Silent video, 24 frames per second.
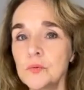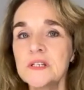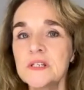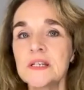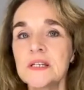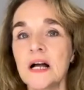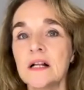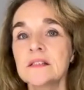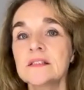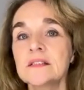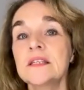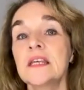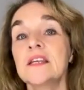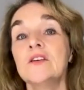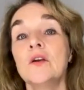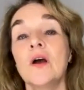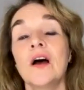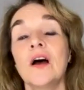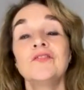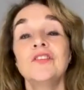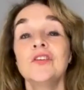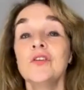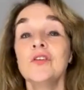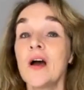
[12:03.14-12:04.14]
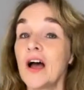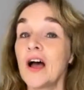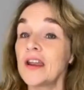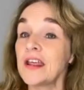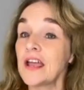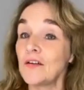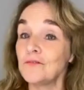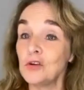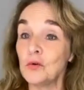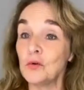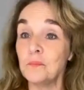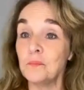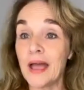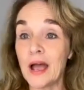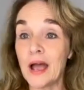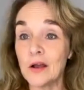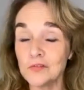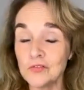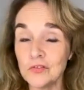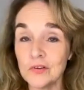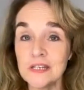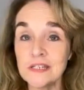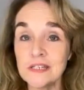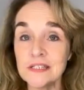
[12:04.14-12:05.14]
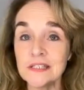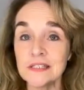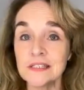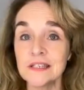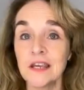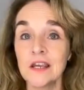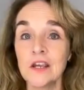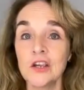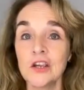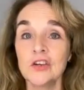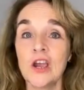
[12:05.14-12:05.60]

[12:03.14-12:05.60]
to adults. You have to know how to have your boundaries.